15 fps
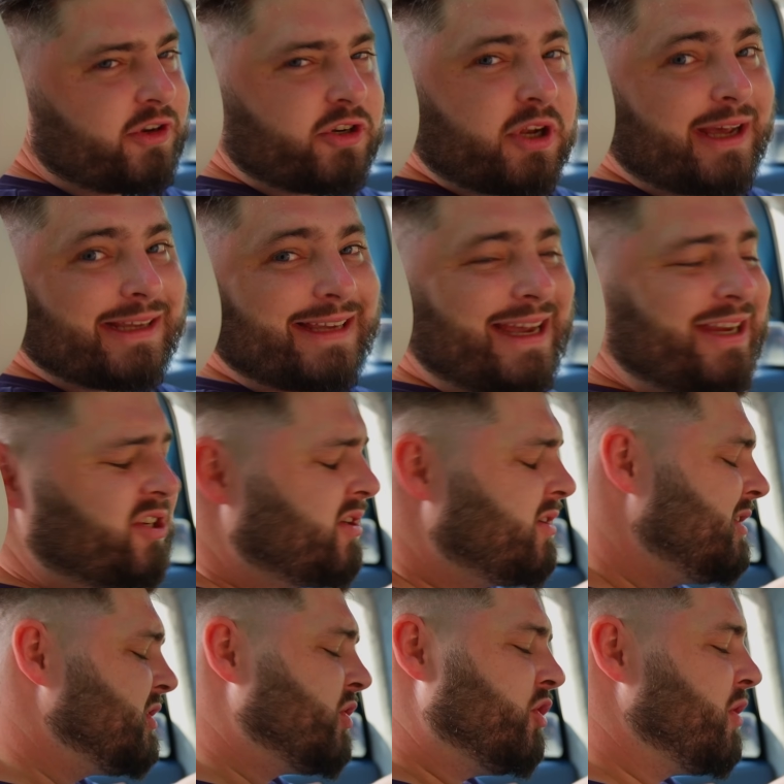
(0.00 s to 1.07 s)

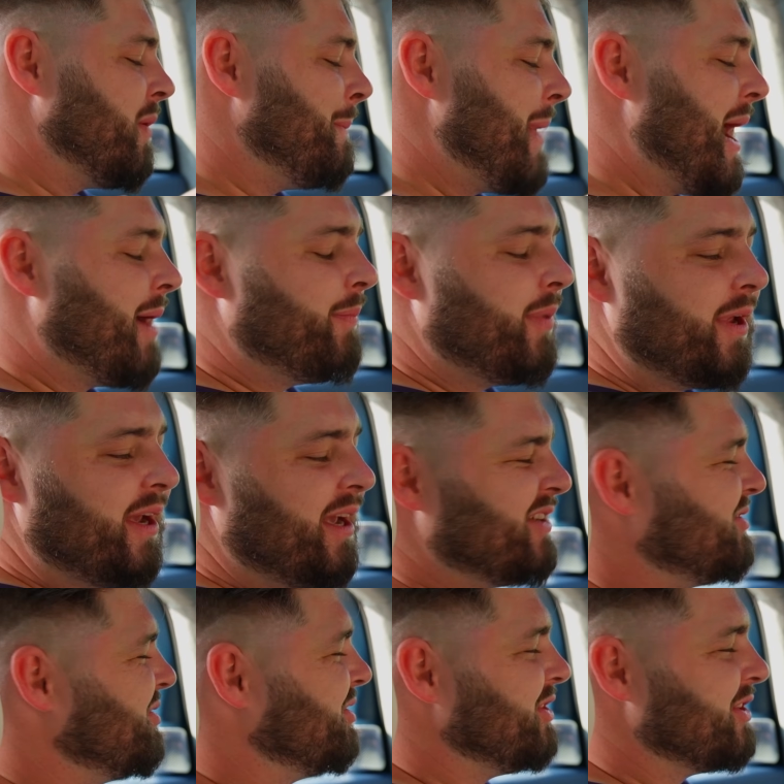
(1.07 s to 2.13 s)
visualization, it's got your mapping,
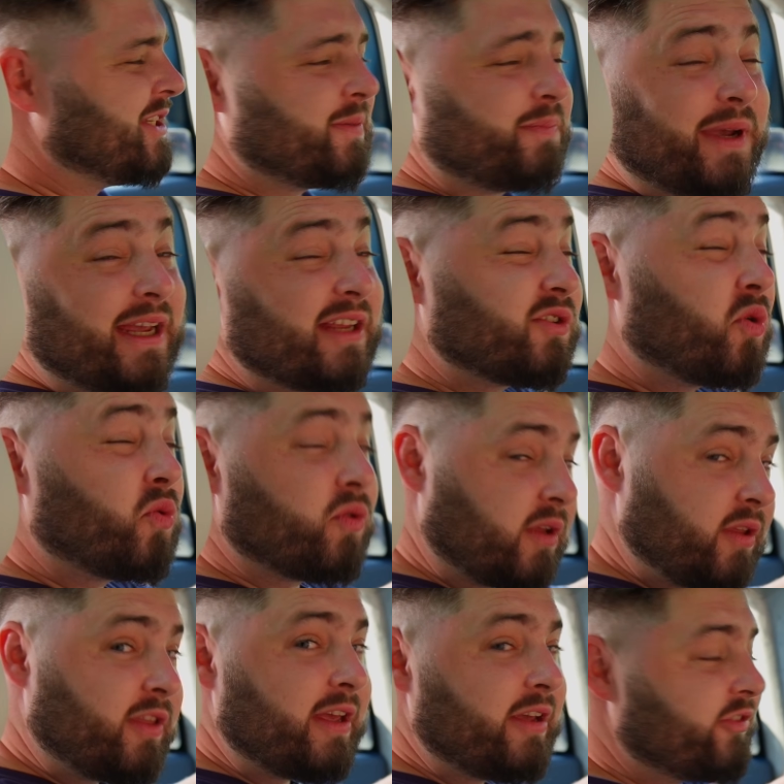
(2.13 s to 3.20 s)
it's got your speed, it's got all
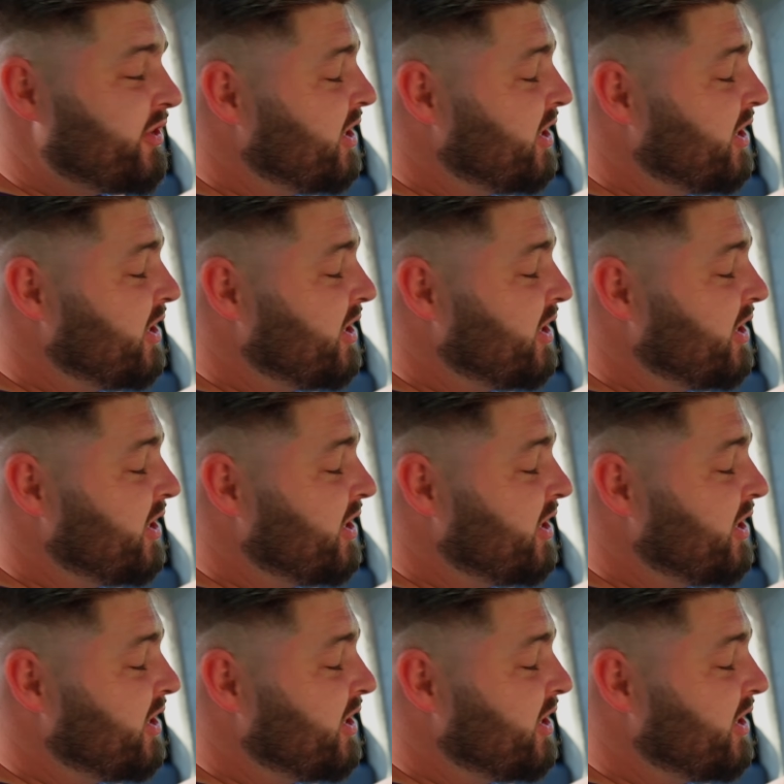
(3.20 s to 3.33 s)
the things